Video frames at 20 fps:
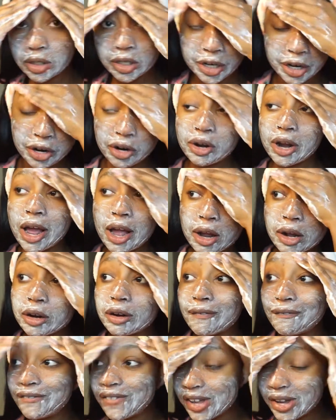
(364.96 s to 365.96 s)
so you're not
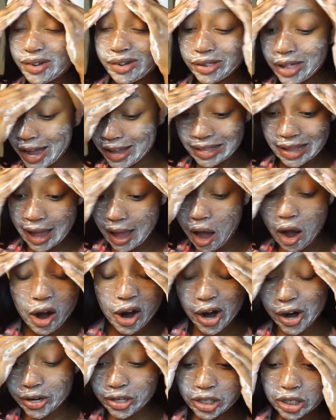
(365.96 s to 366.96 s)
gonna feel like that
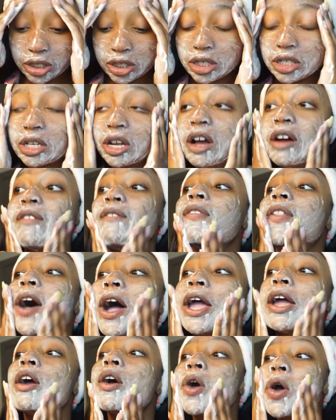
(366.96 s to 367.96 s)
harshness of
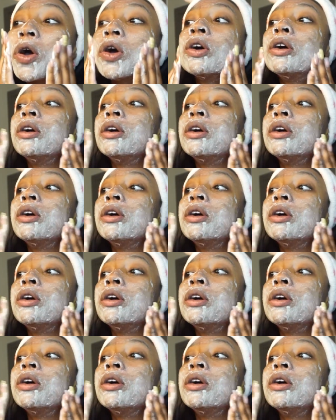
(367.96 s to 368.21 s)
like